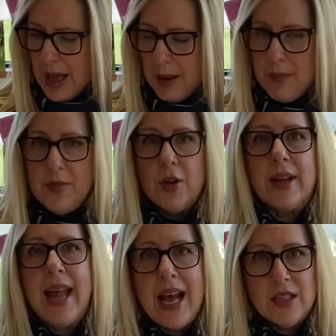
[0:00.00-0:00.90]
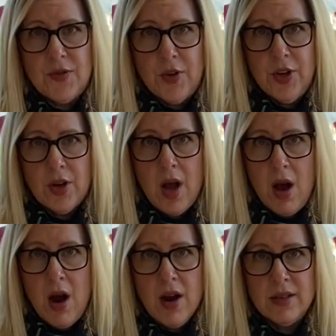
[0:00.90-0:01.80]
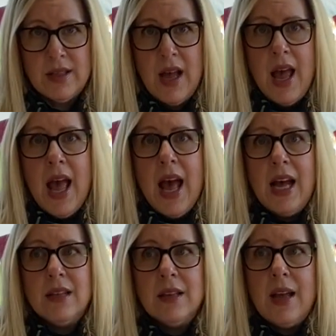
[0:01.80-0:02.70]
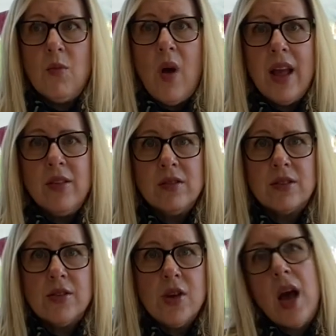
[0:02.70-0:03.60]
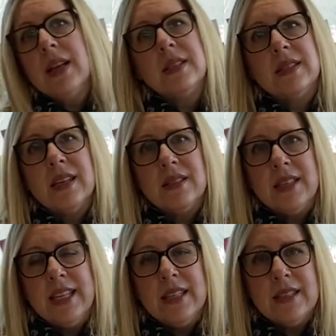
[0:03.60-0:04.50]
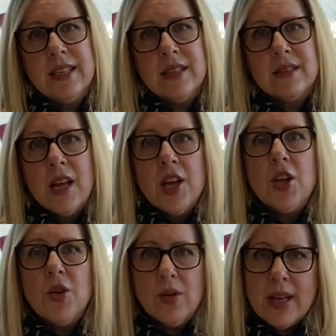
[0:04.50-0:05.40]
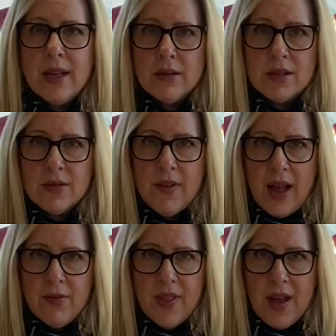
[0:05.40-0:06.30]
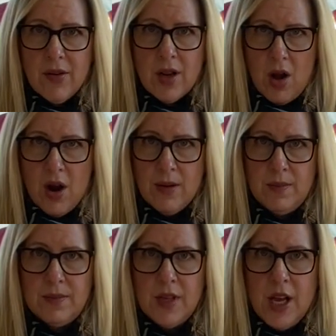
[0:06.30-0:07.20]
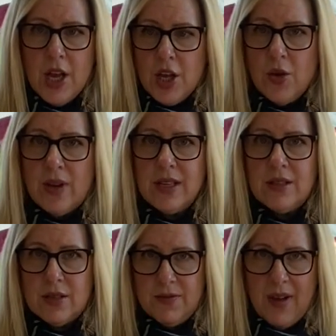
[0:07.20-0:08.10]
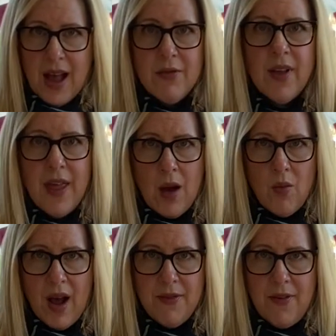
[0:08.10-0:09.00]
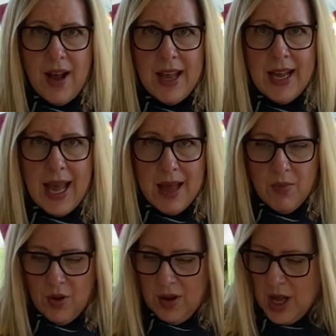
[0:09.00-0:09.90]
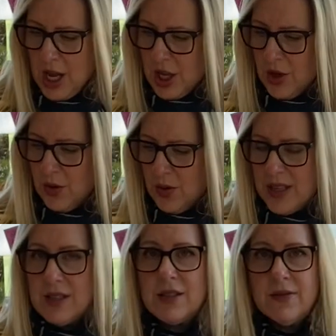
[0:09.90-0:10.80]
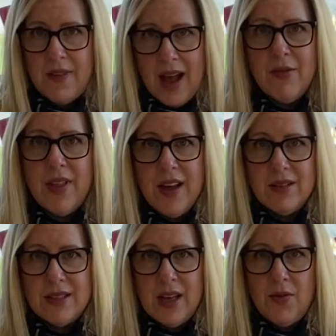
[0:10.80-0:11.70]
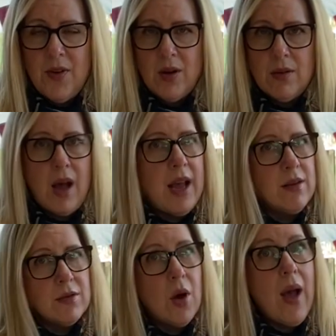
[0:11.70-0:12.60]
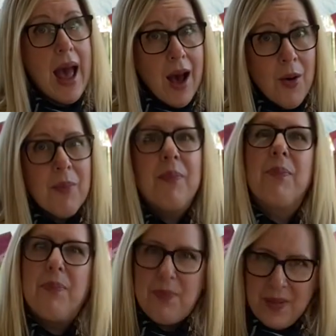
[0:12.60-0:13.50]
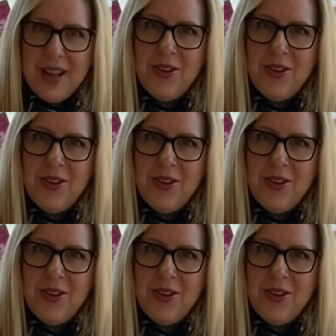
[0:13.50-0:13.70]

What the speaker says: your gas for your cars. And why those are not necessities is you can survive without a car. You can survive without Wi-Fi and cable. You can survive without a cell phone. I don't know how, but you